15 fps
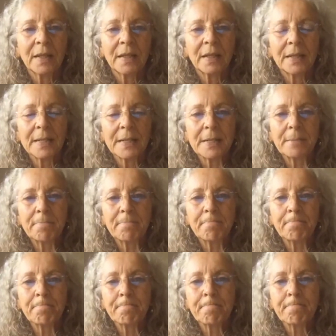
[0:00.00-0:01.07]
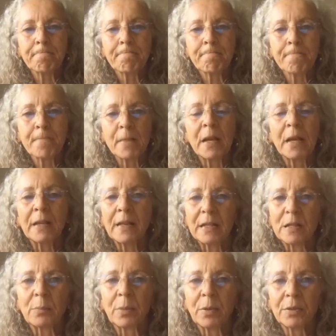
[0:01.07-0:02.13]
That's
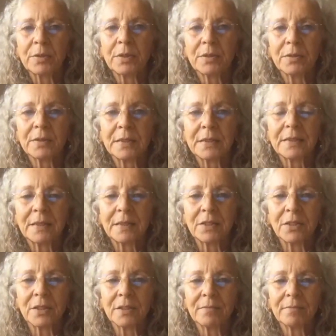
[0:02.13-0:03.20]
a personal decision.